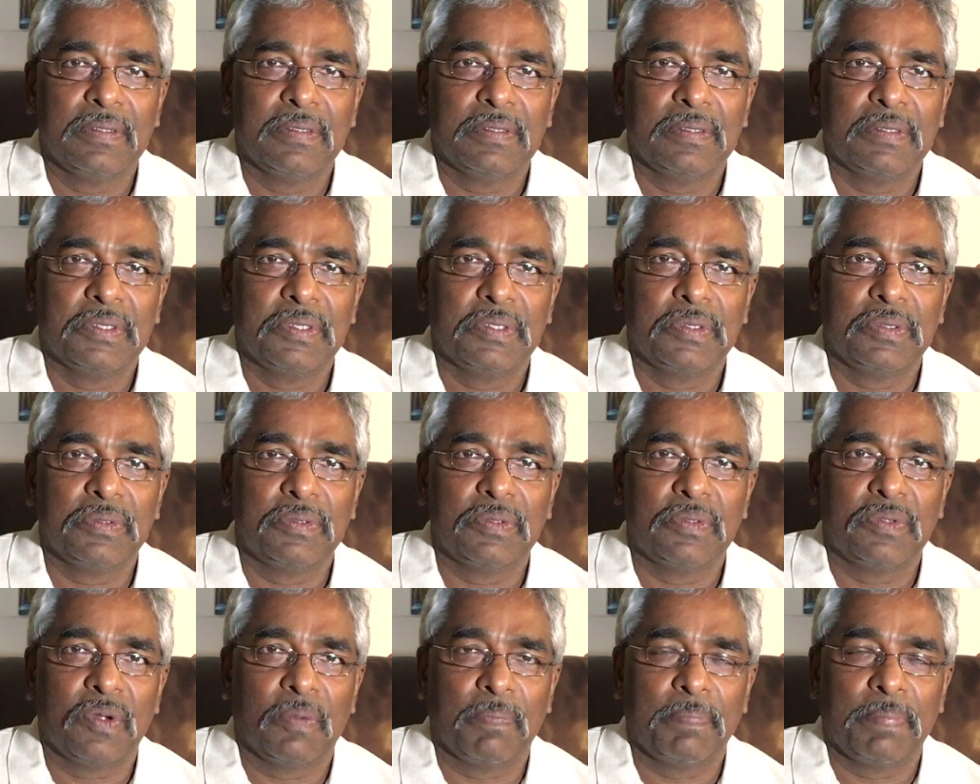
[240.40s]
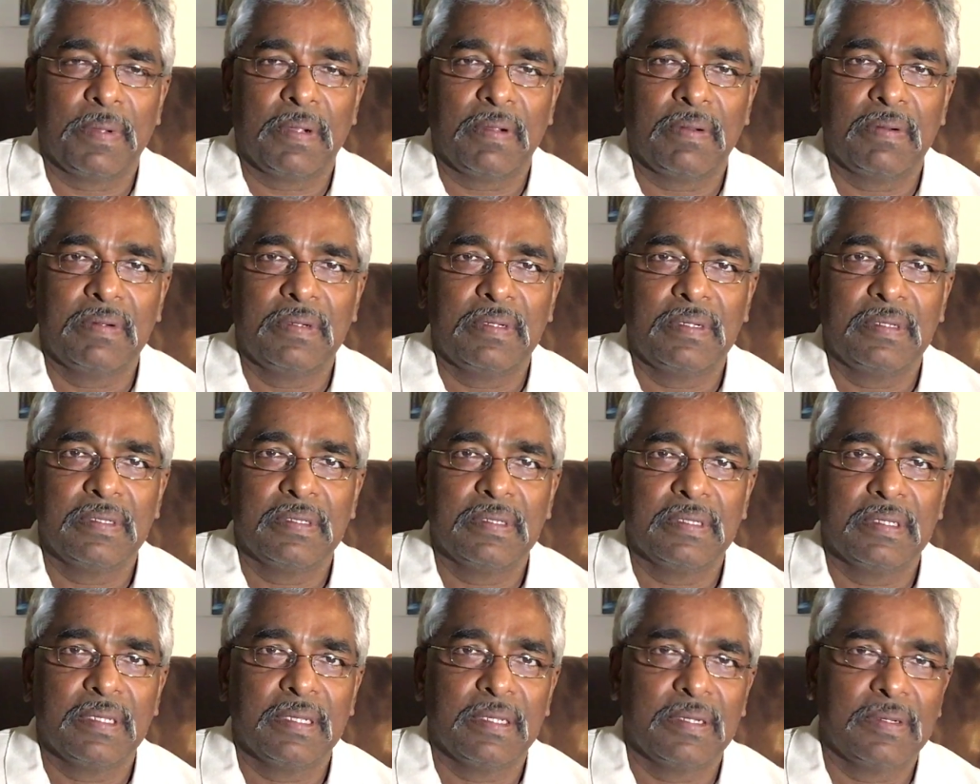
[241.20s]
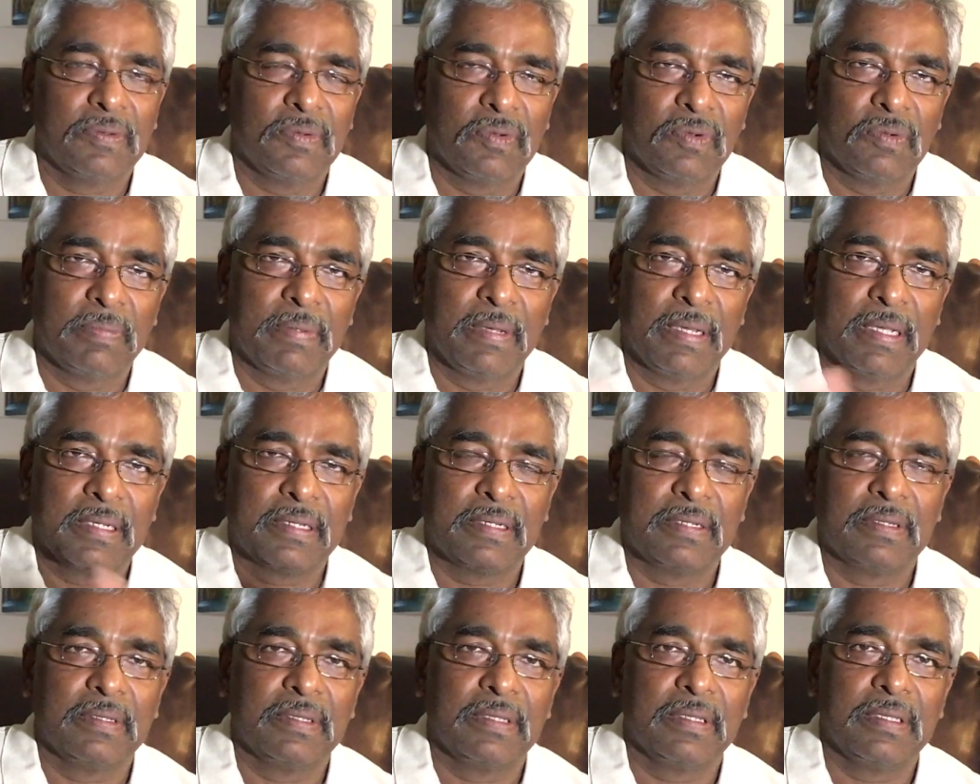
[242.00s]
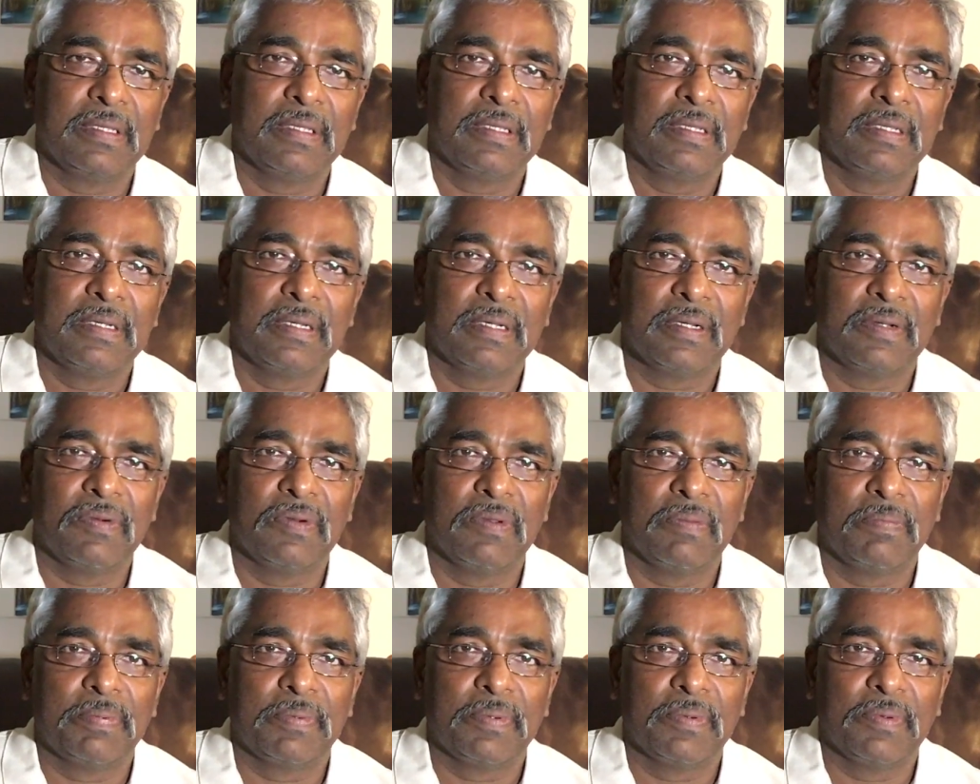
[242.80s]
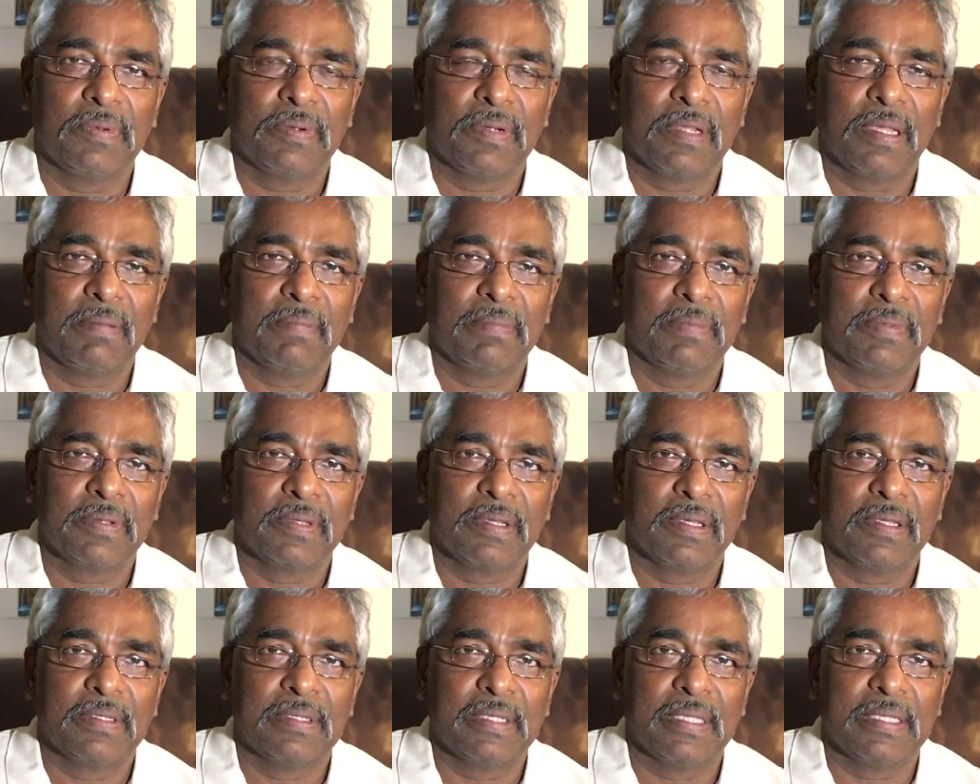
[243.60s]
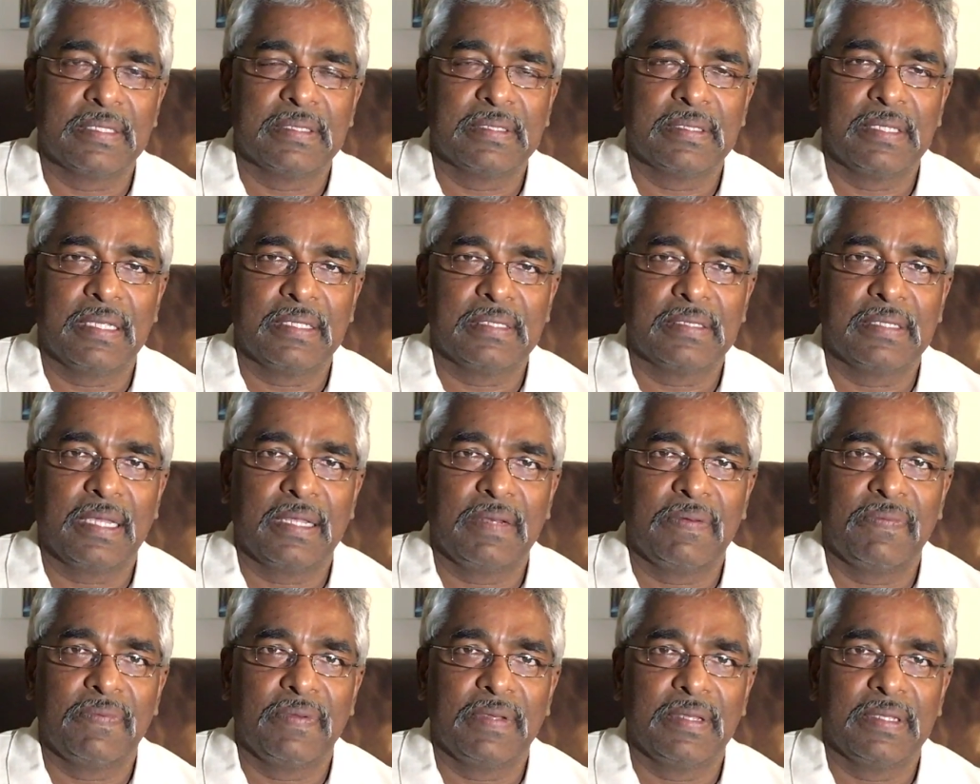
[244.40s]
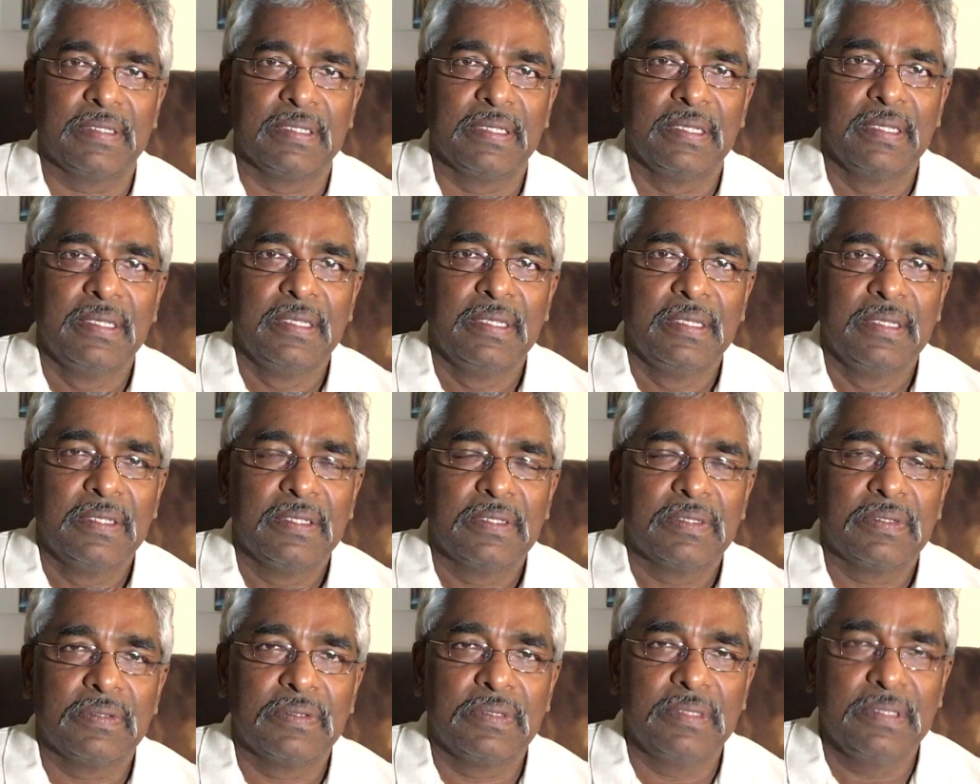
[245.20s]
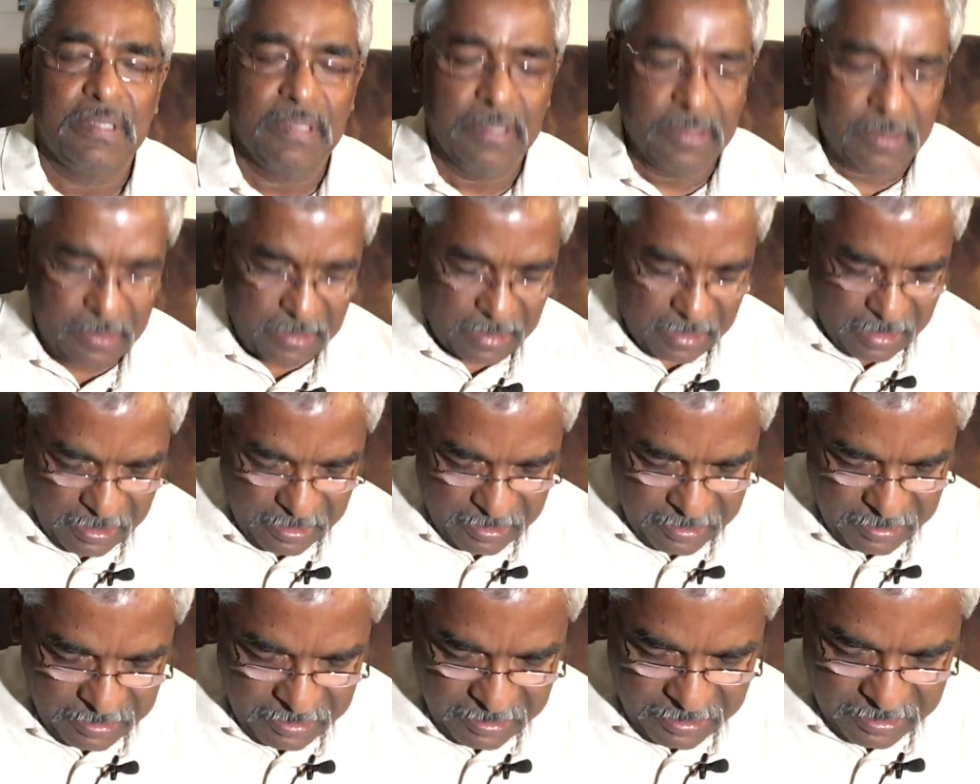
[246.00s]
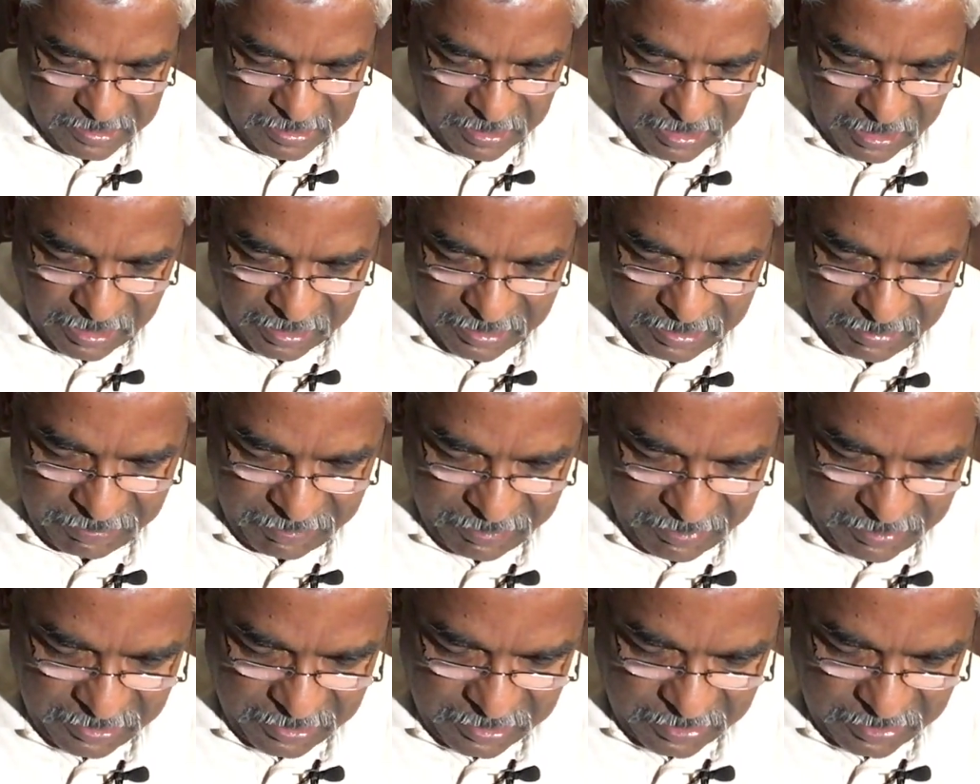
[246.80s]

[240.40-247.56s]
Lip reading: should drop out and go back to the regular program. Okay, so that's the advice. So this IB